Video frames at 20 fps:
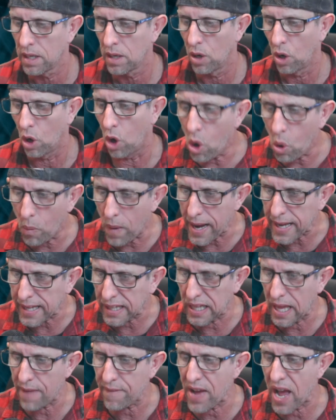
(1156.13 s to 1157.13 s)
Hallway
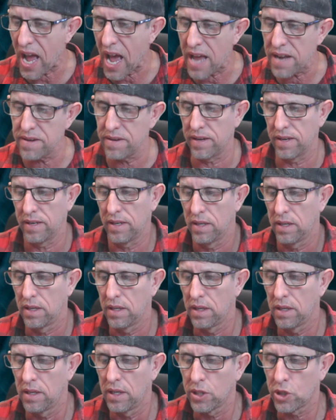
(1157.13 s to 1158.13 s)
11!
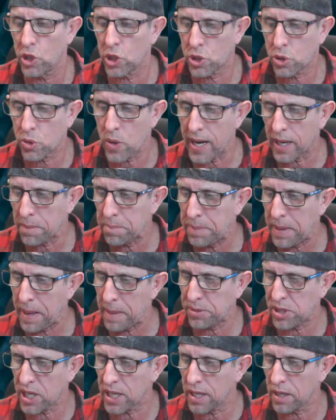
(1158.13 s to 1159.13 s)
Just drank a
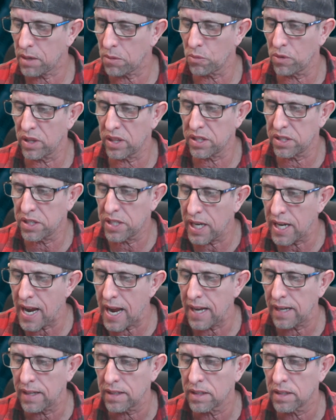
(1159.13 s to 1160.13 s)
Pepsi with
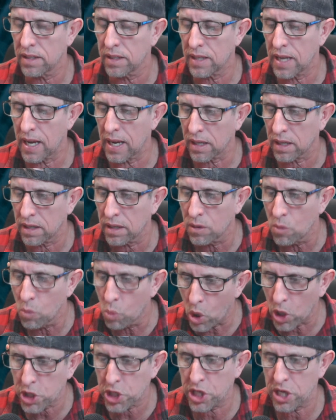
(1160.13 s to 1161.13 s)
dinner.
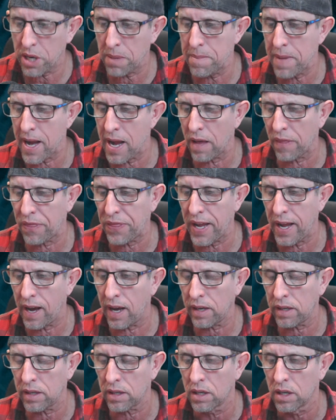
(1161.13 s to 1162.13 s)
Wash your mouth
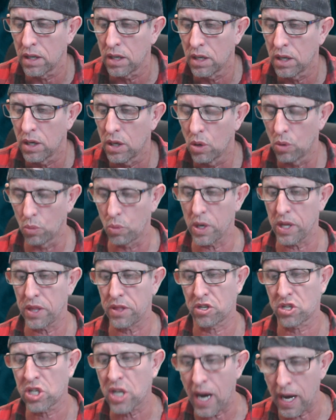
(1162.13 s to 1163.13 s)
out with
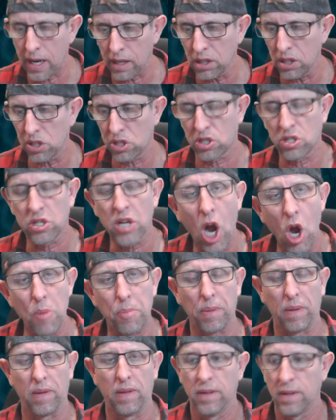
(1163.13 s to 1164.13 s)
sailor's
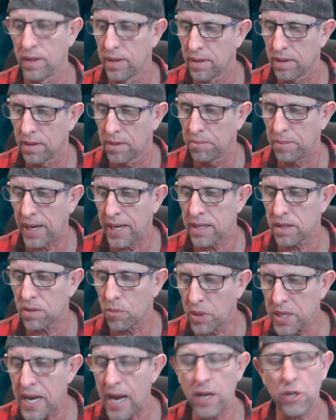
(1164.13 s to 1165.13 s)
soap. Mate,
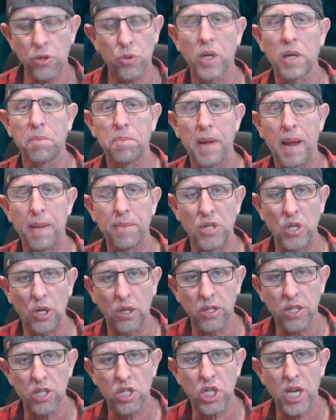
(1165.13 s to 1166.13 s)
we don't drink Pepsi
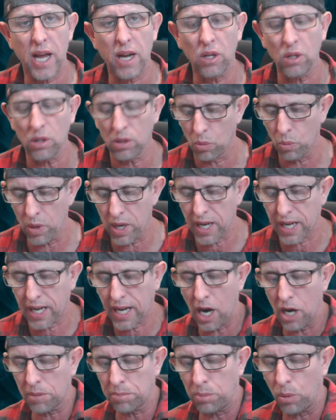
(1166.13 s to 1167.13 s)
on this channel. We're
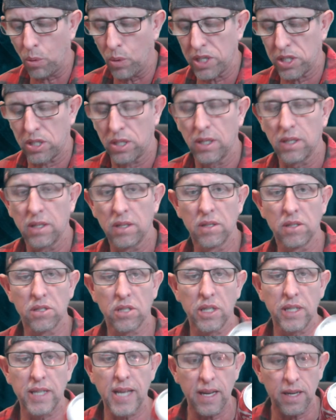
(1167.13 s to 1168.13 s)
Coke boys.
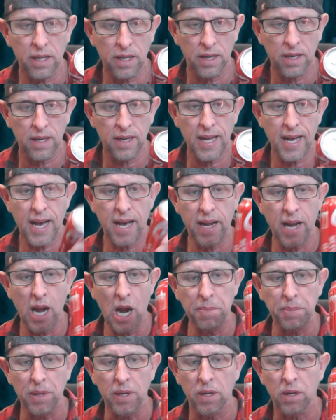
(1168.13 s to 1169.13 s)
See that?
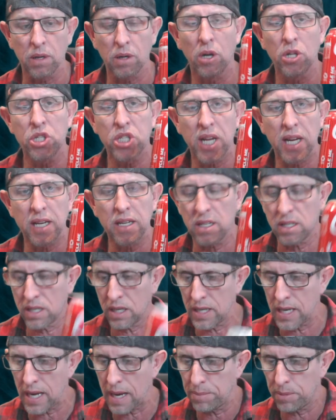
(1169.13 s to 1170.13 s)
Unopened. I'd send it
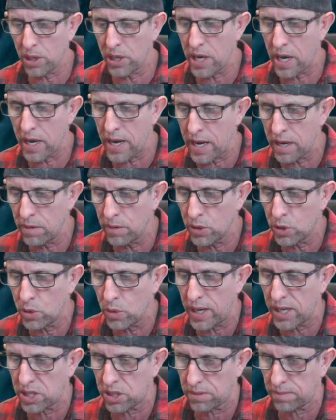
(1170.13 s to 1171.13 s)
to you, but I don't know your
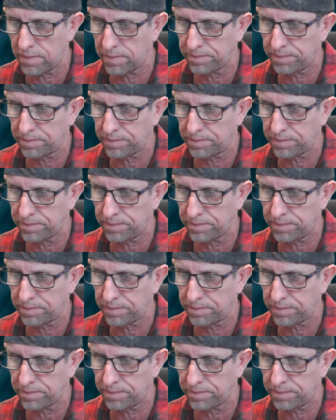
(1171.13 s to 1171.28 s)
address.